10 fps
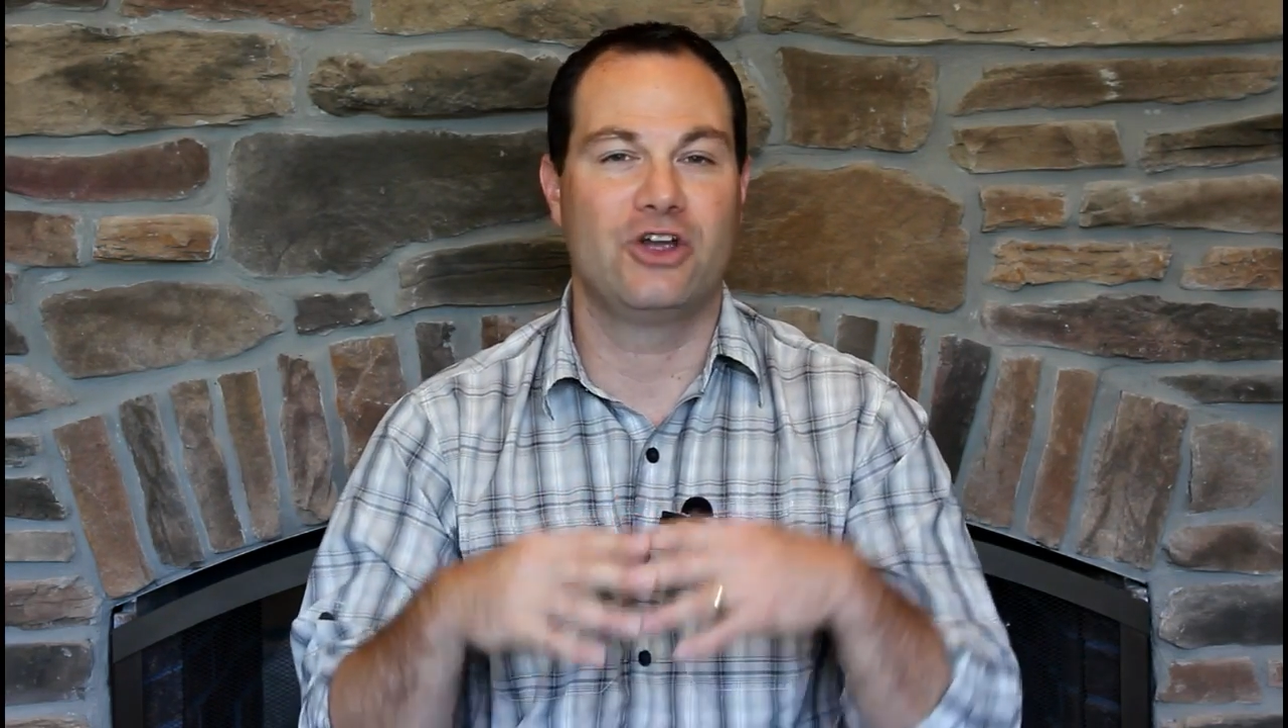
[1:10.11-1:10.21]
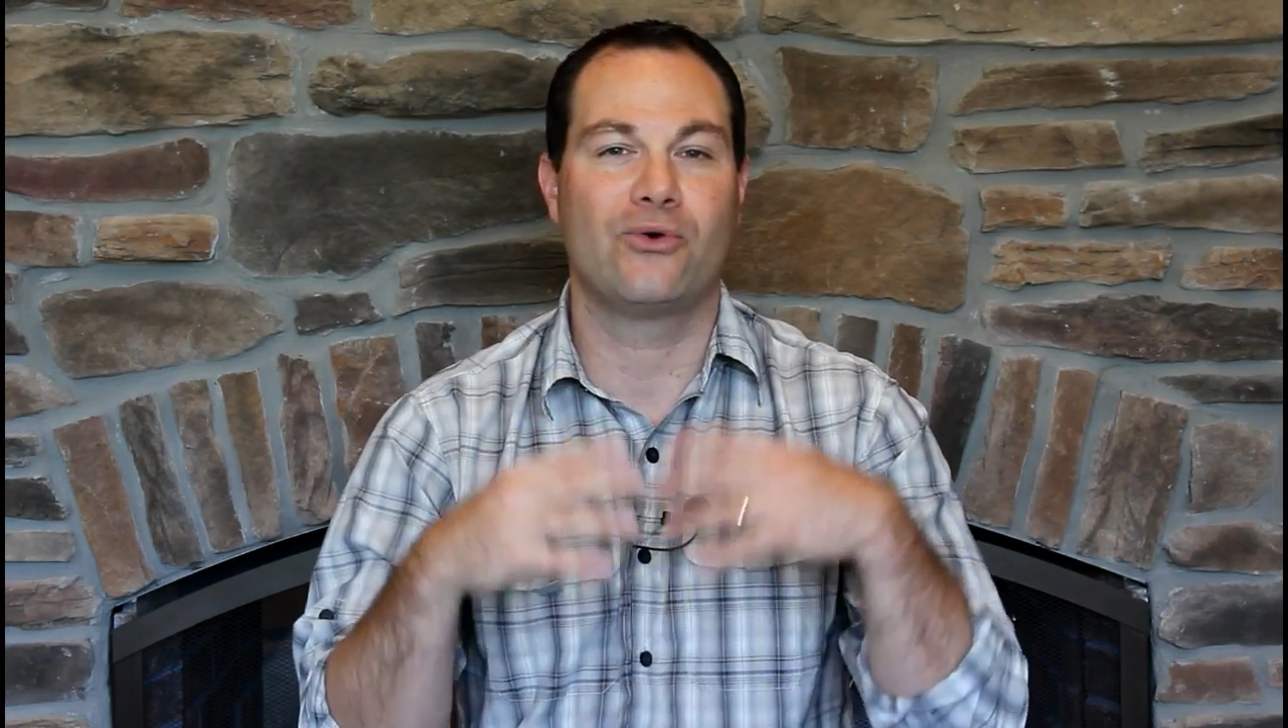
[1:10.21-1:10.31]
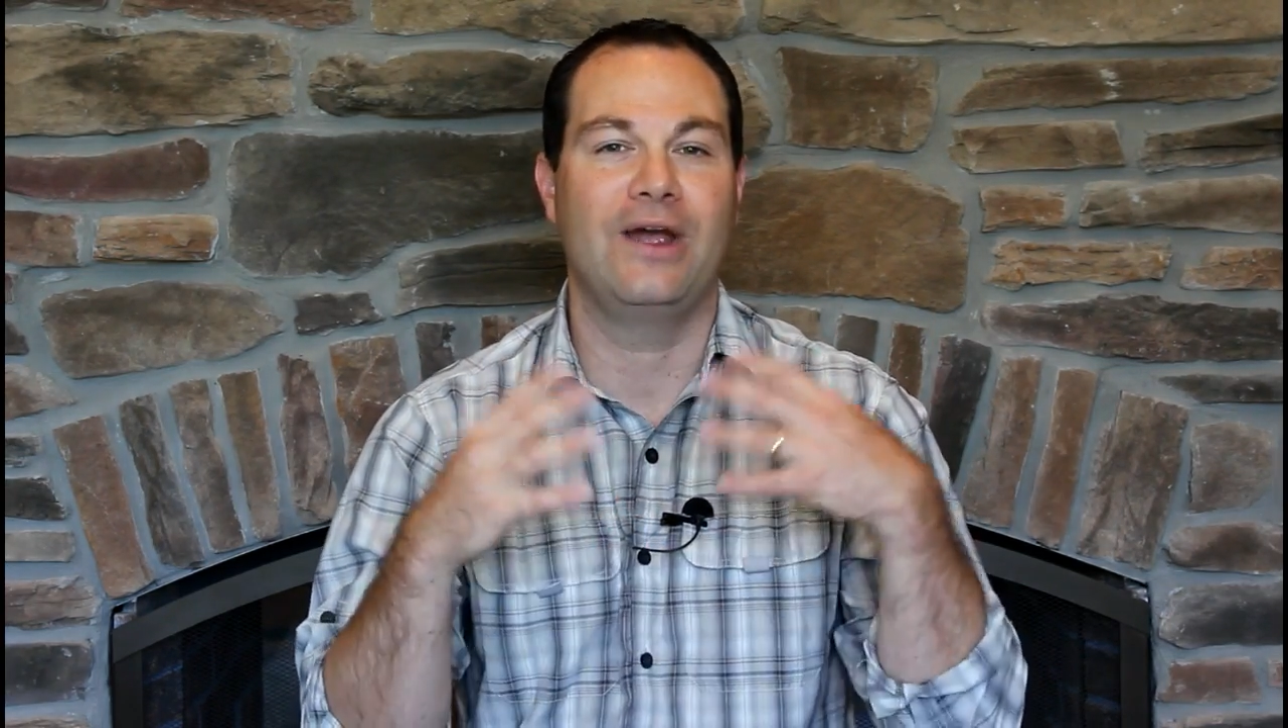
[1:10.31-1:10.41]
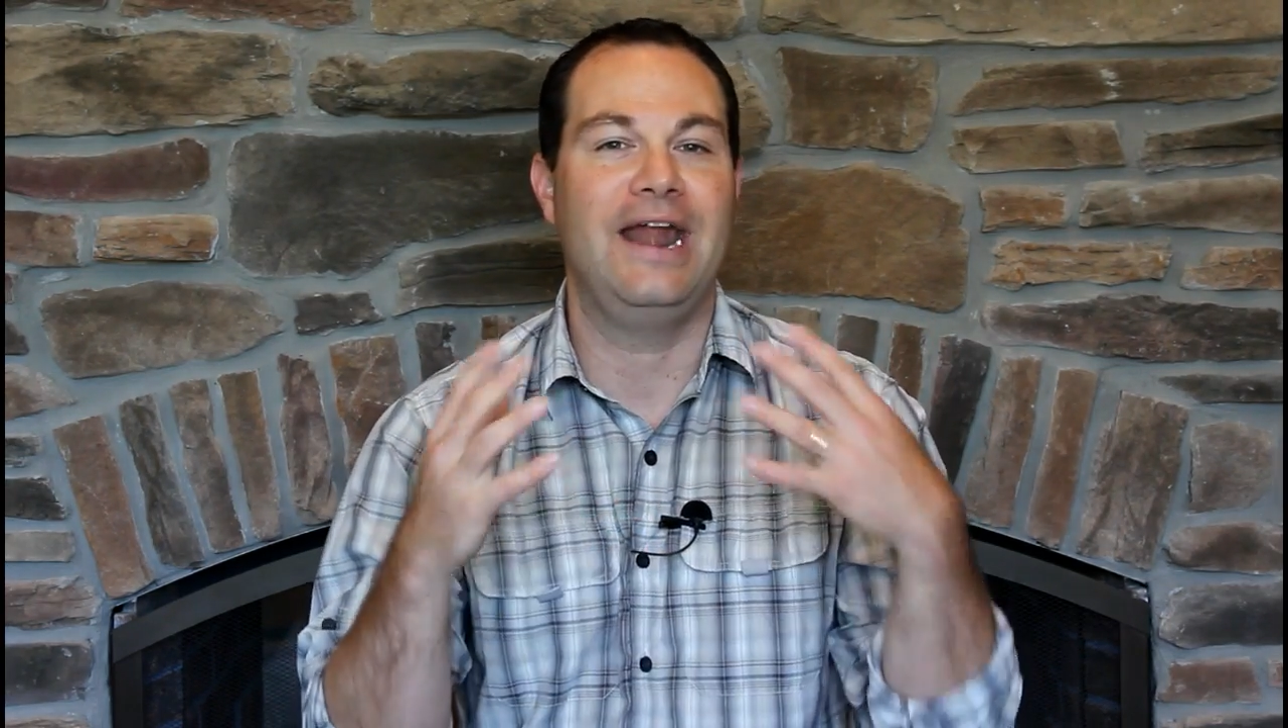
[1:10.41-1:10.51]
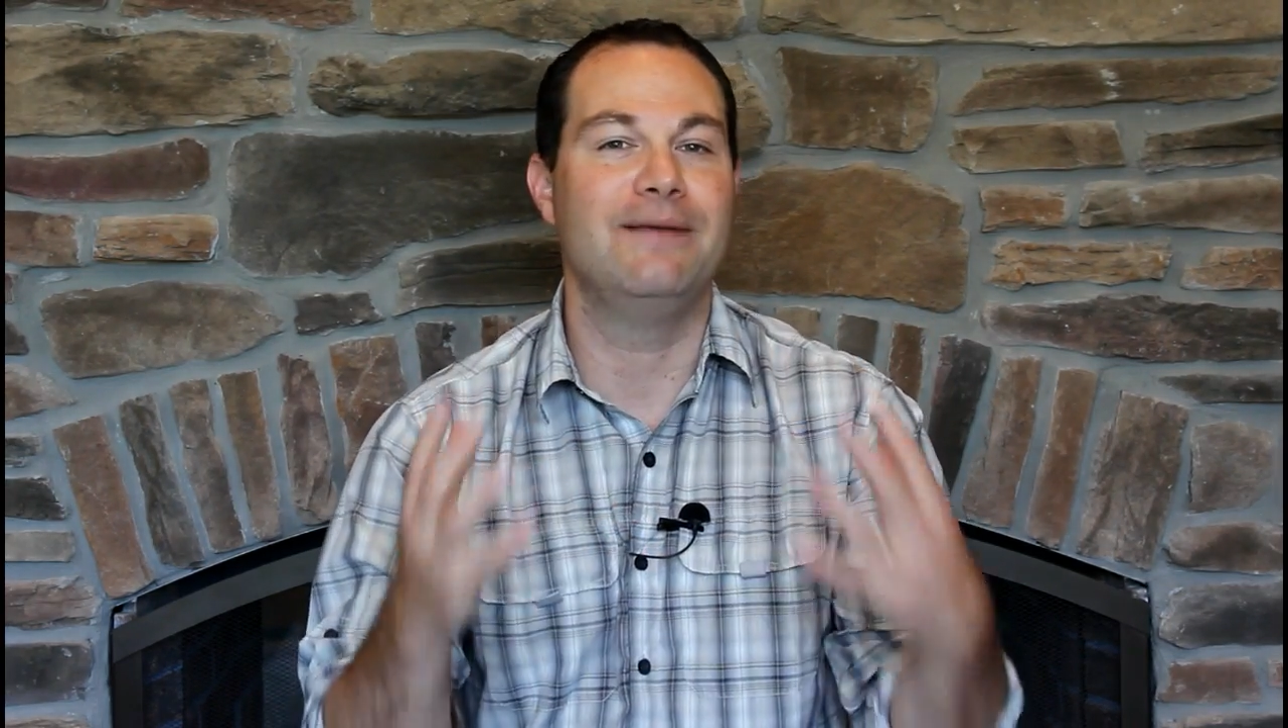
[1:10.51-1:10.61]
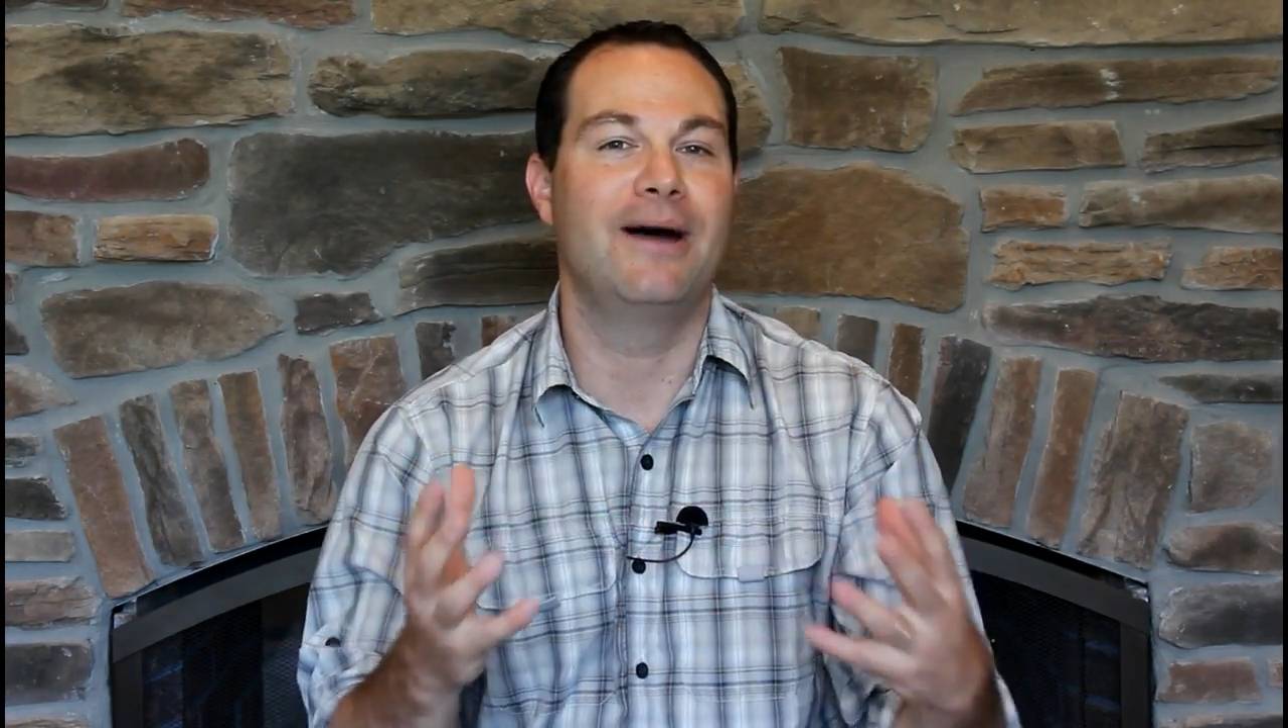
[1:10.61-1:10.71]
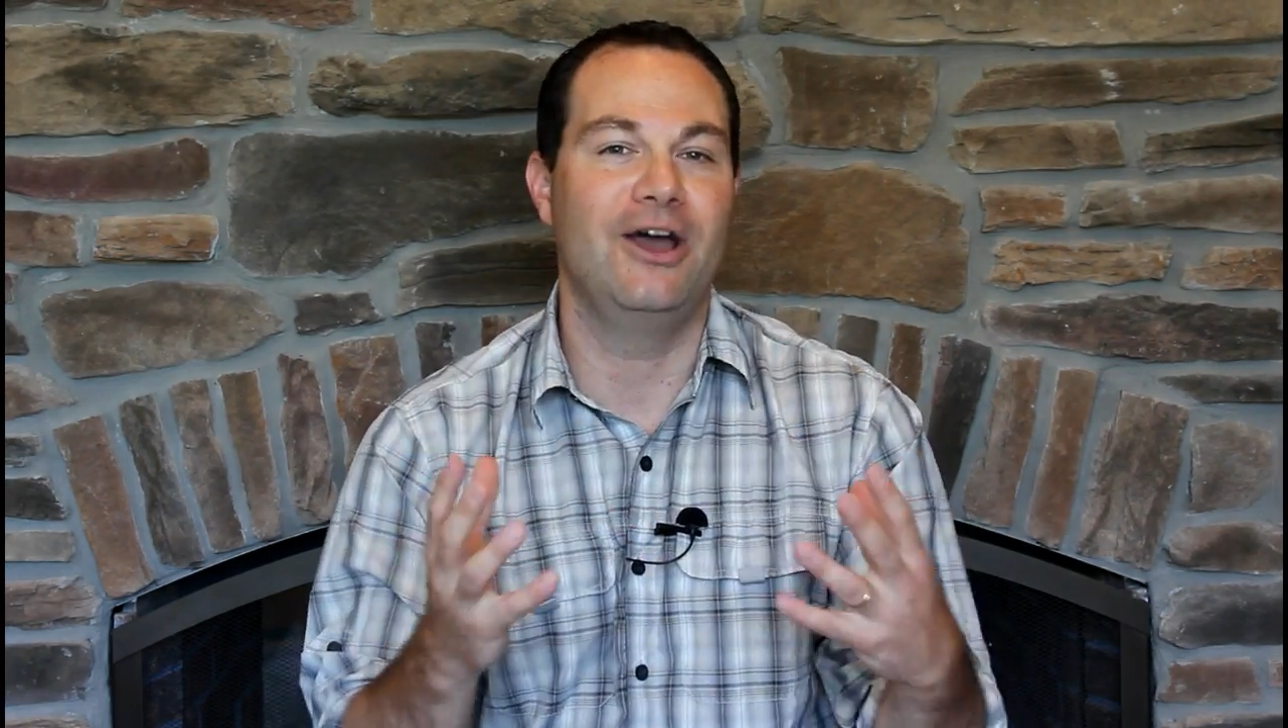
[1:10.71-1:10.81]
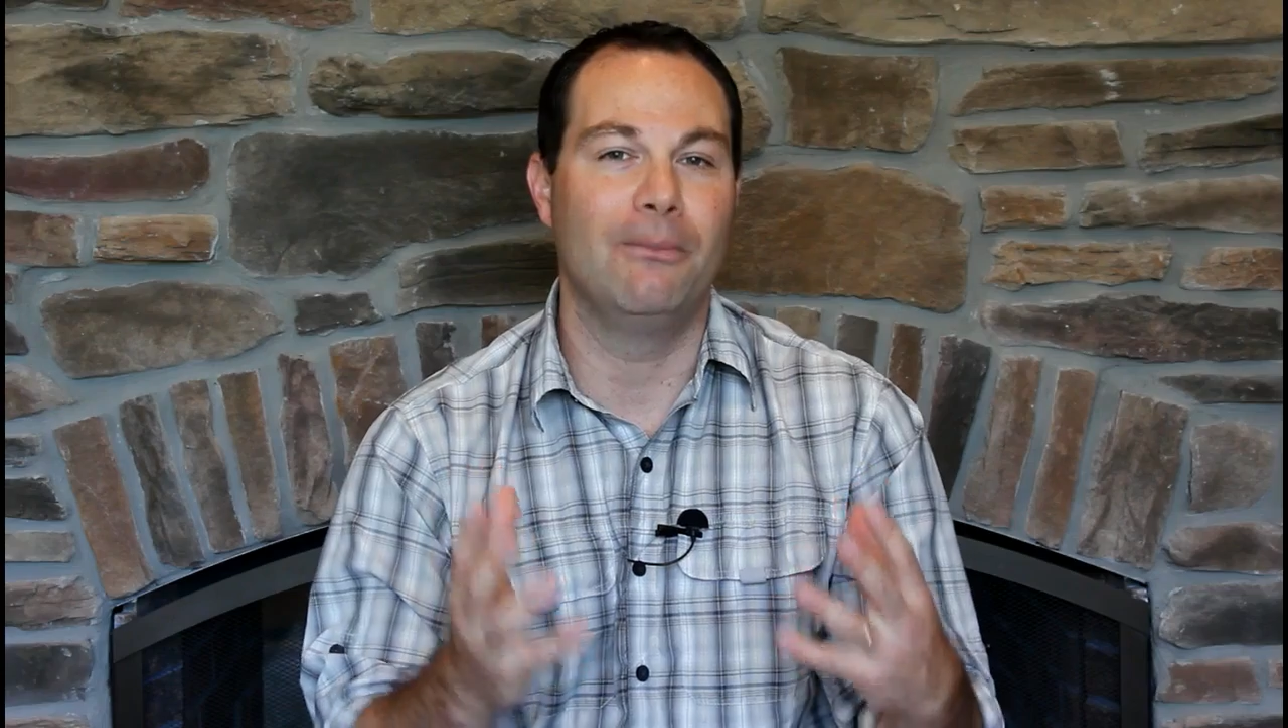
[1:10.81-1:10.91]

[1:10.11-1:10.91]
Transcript: creating my